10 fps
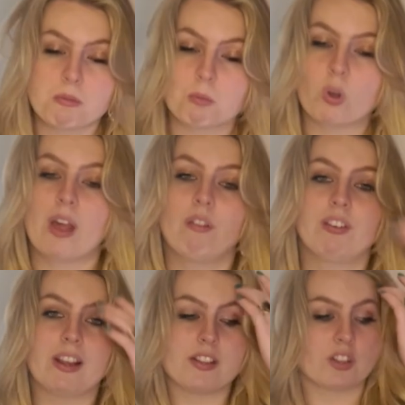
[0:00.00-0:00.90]
more helpful
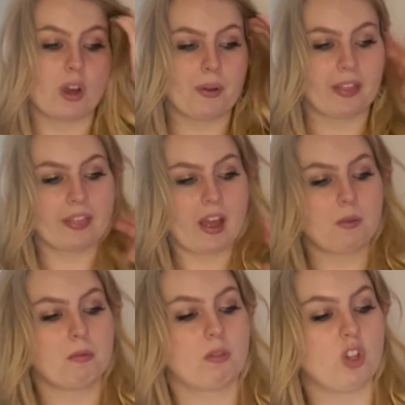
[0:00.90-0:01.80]
is knowing
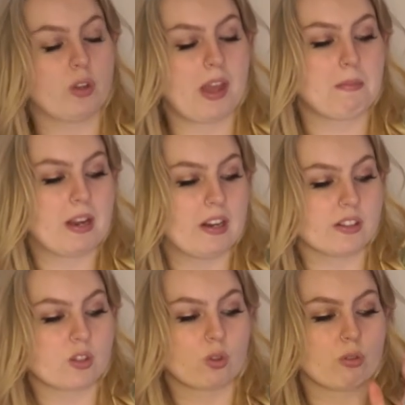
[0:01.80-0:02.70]
that UK peatlands
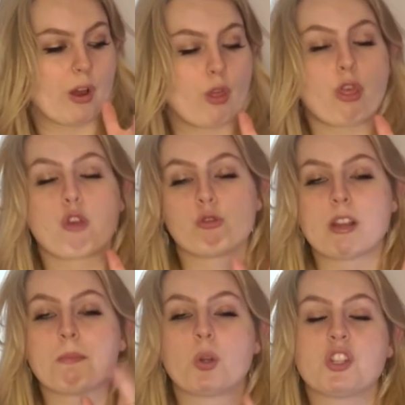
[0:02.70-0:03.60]
store around
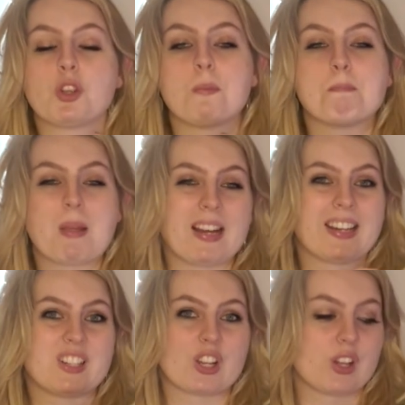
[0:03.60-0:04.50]
3.2
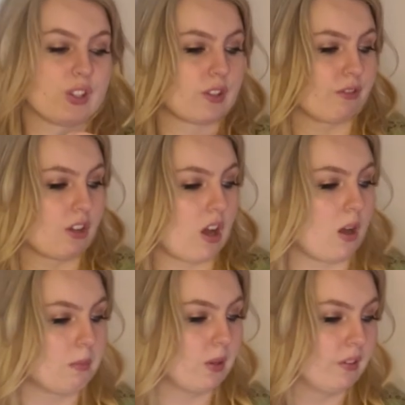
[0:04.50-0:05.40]
billion tonnes of
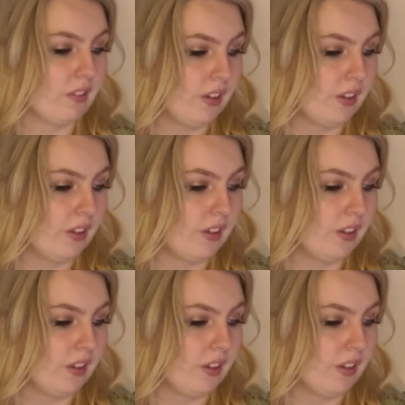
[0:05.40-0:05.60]
carbon.